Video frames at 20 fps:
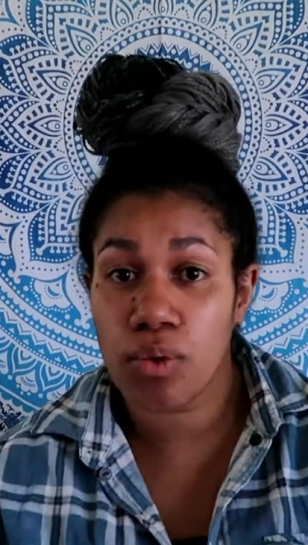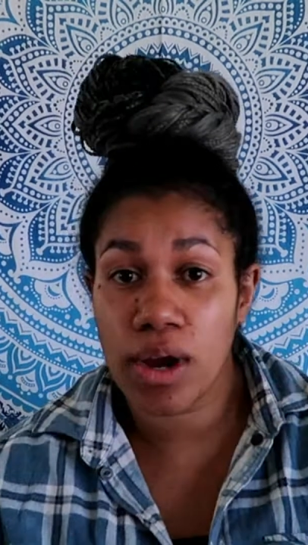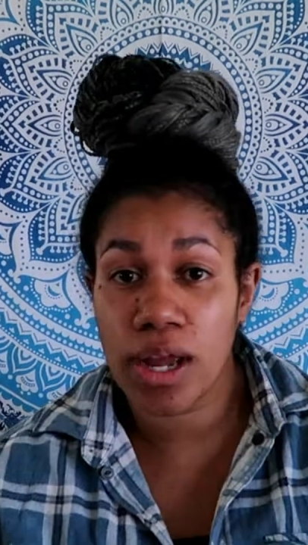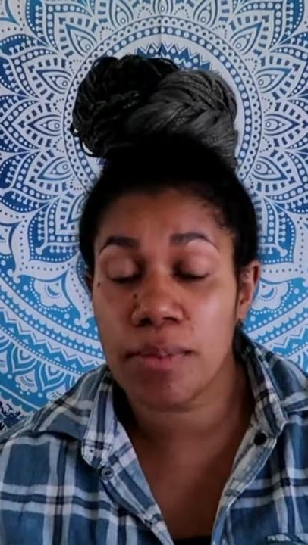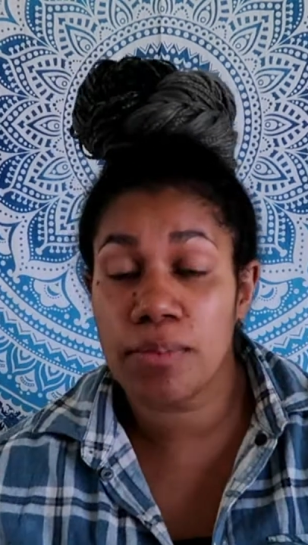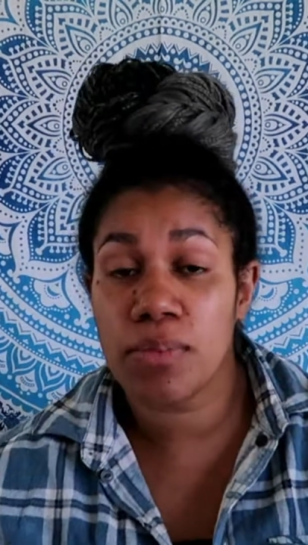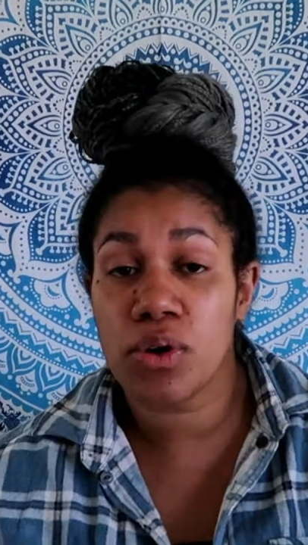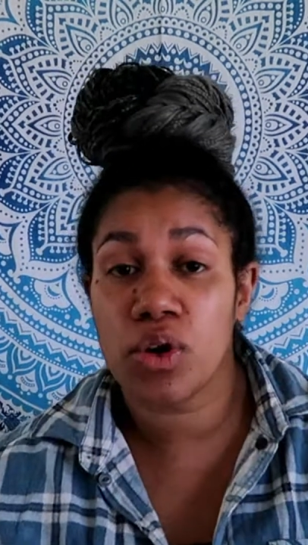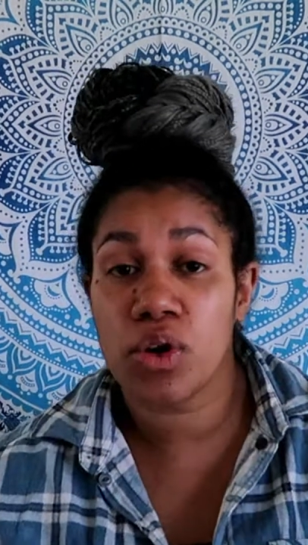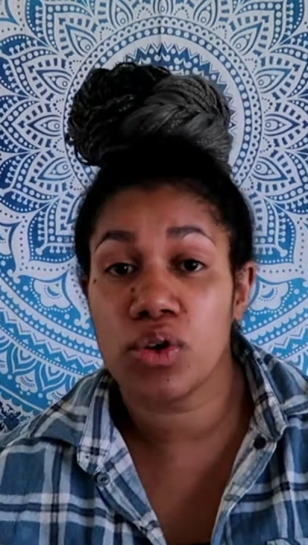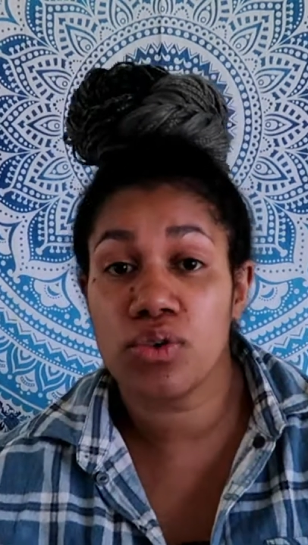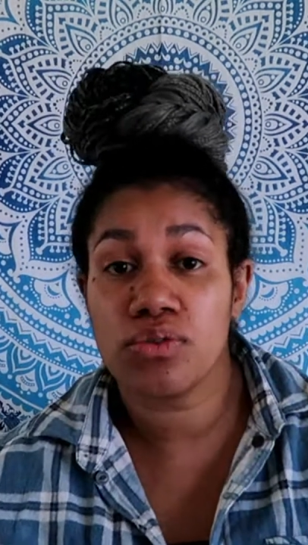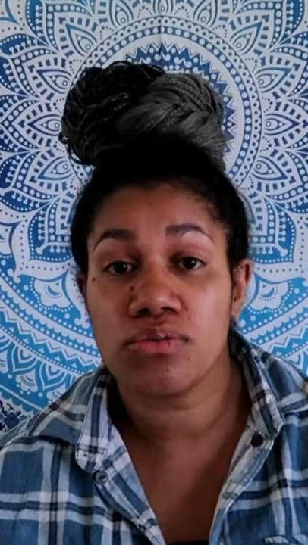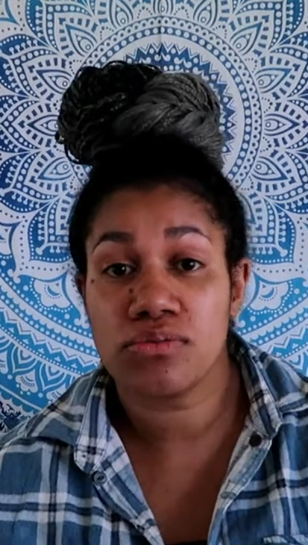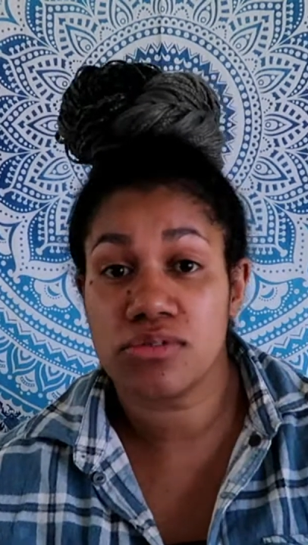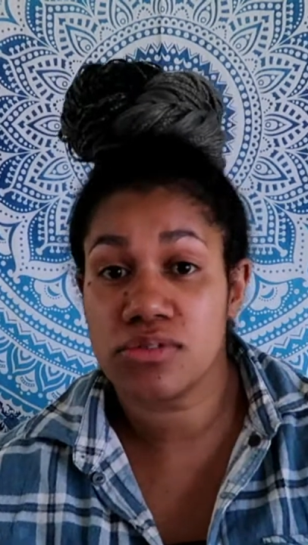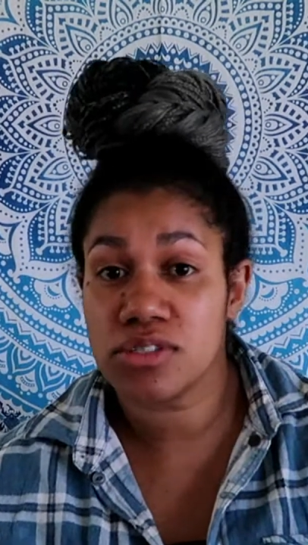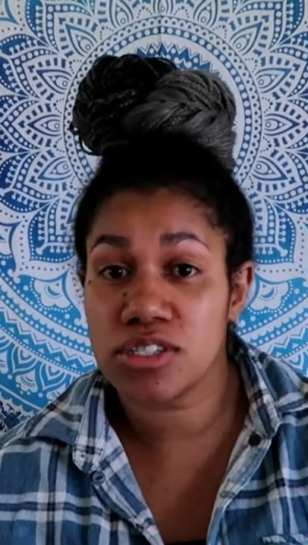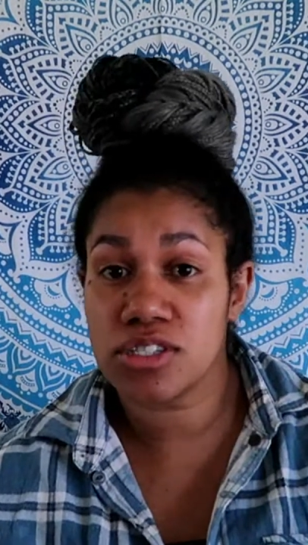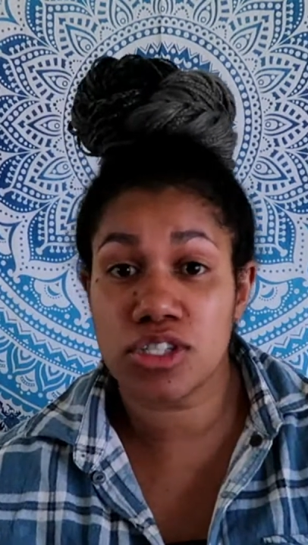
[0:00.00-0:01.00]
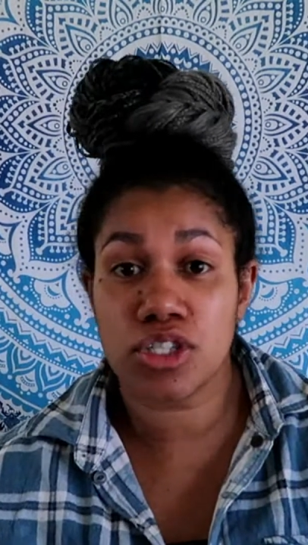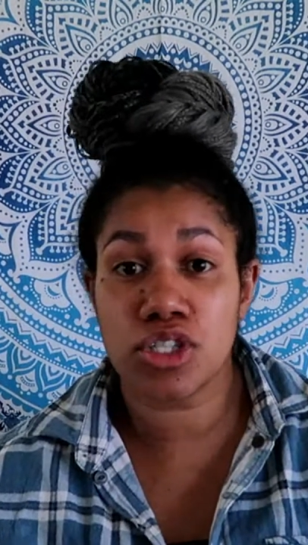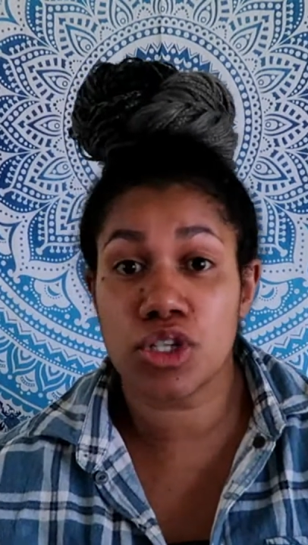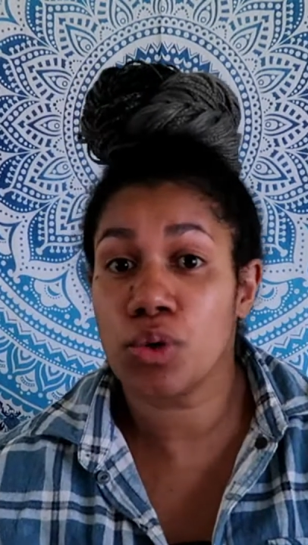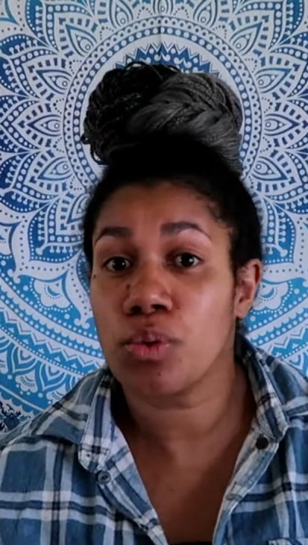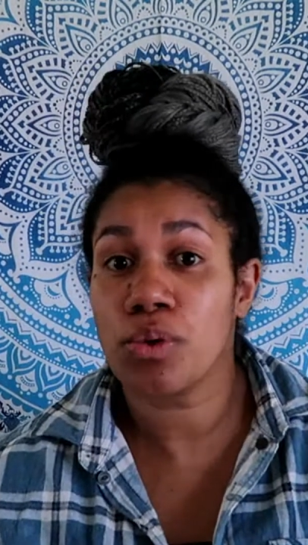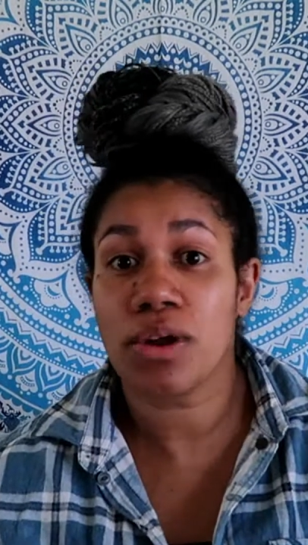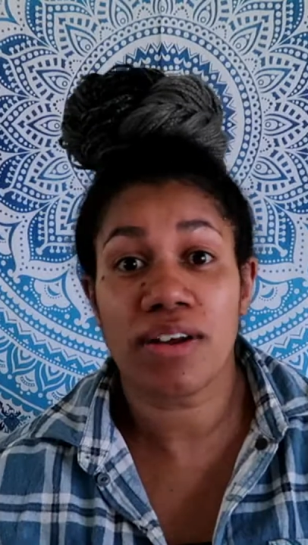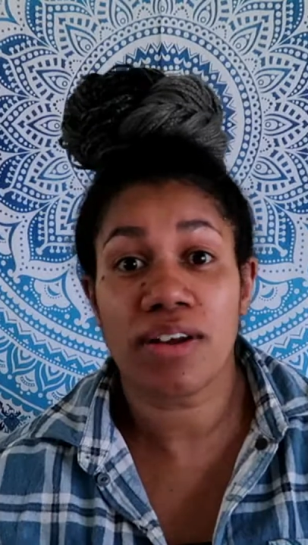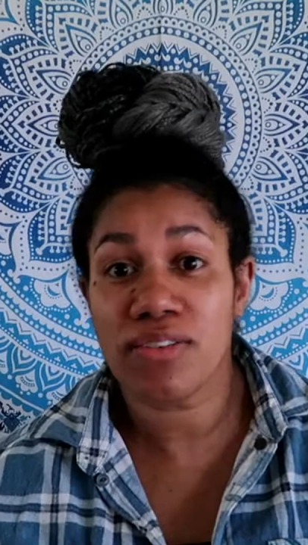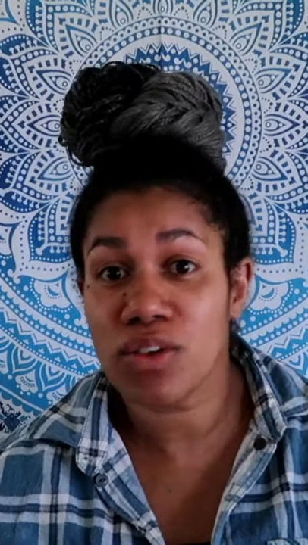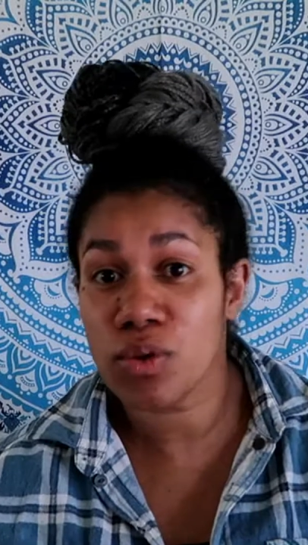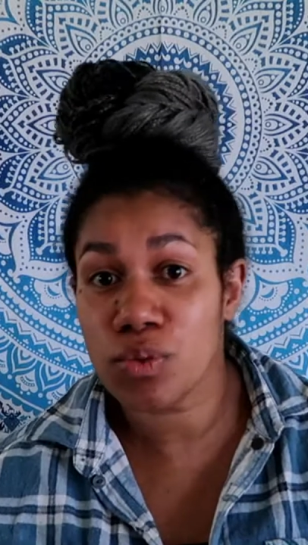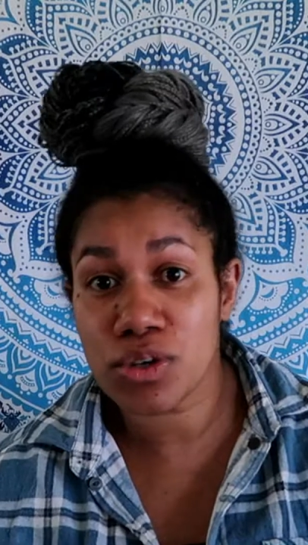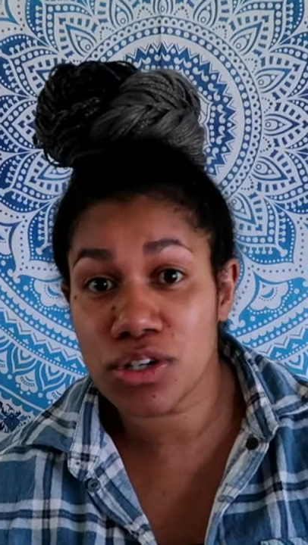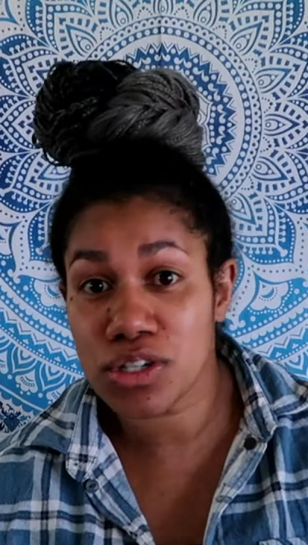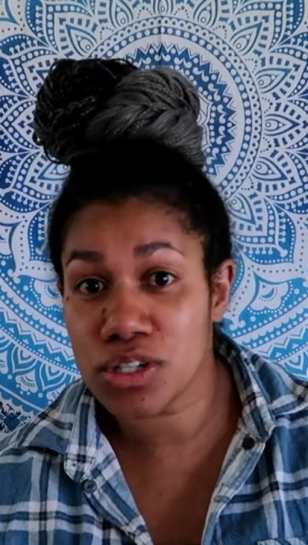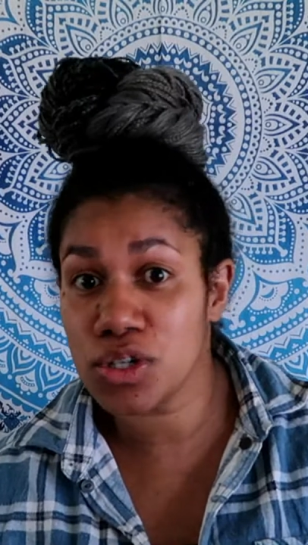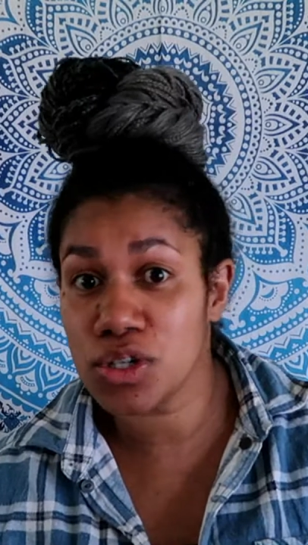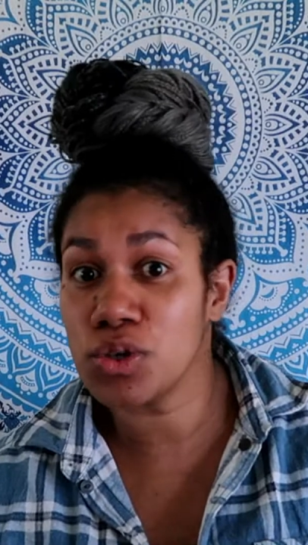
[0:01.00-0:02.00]
rainbow, just do whatever you
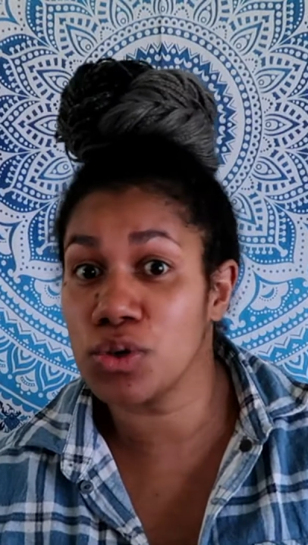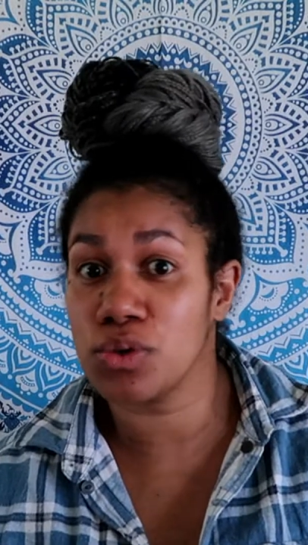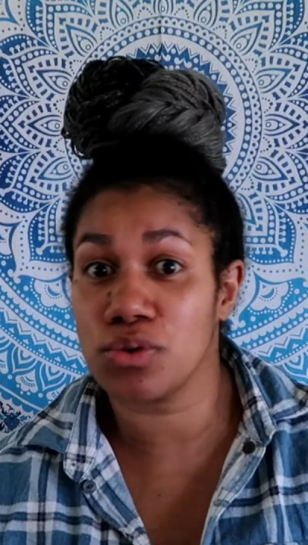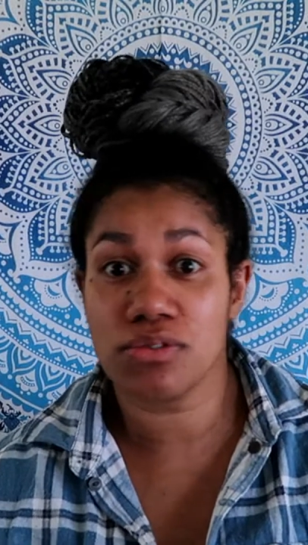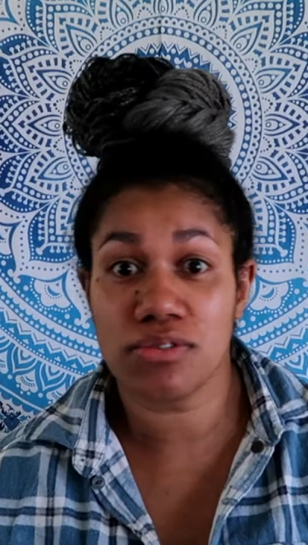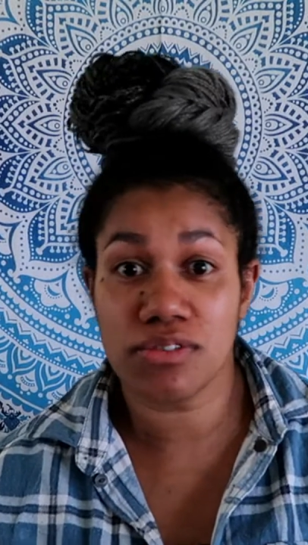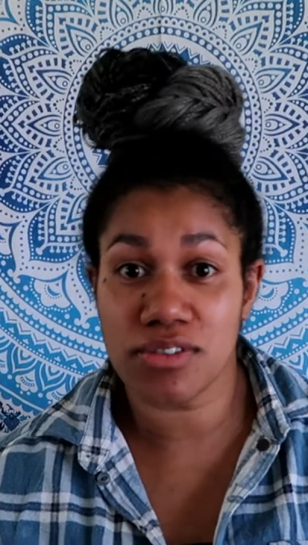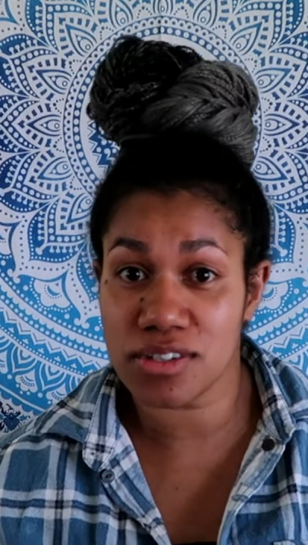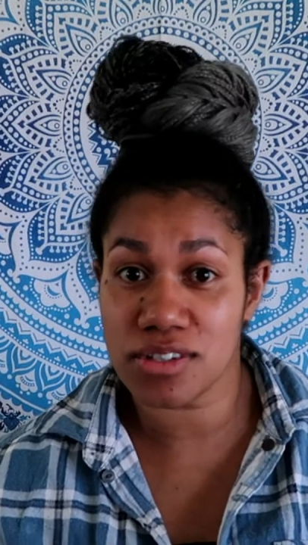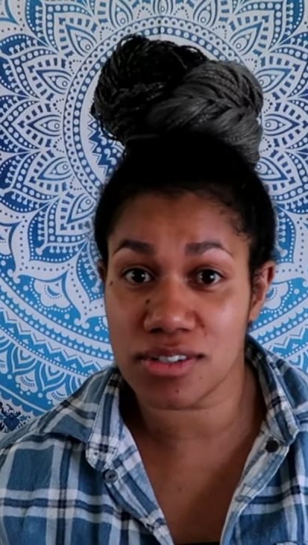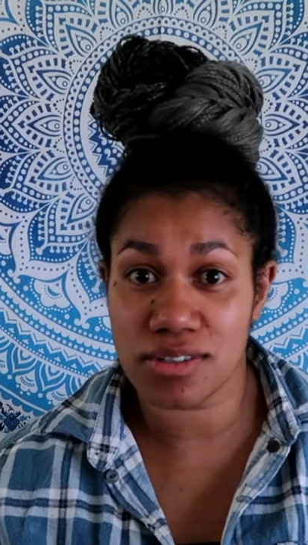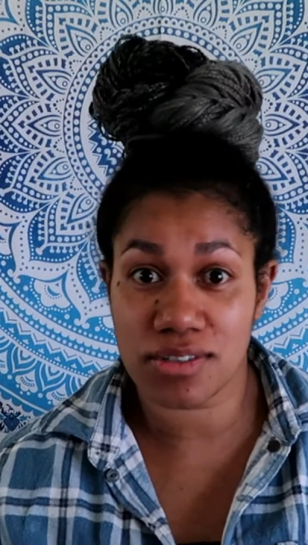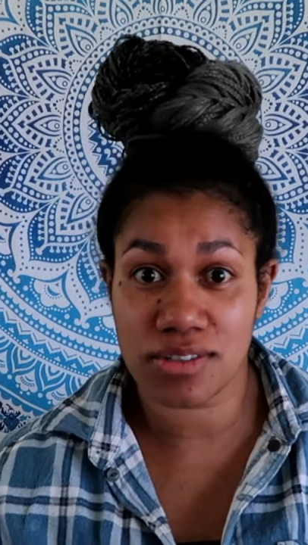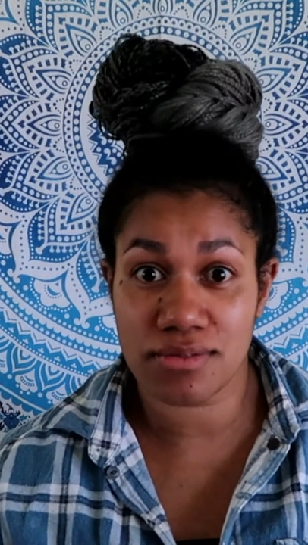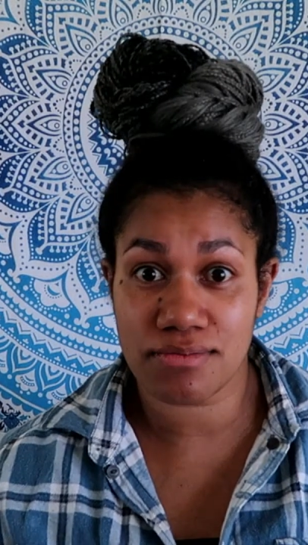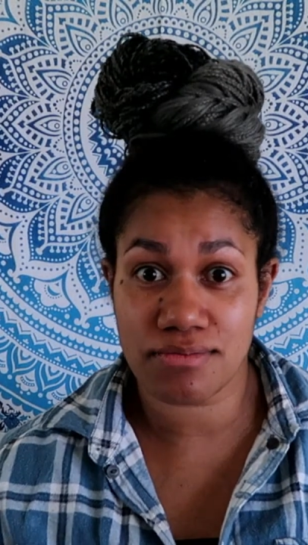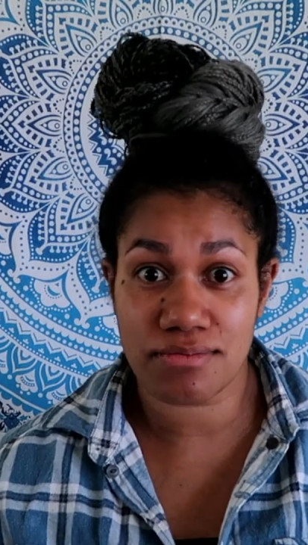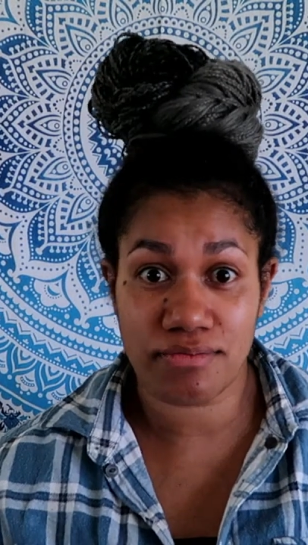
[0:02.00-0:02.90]
want to do, because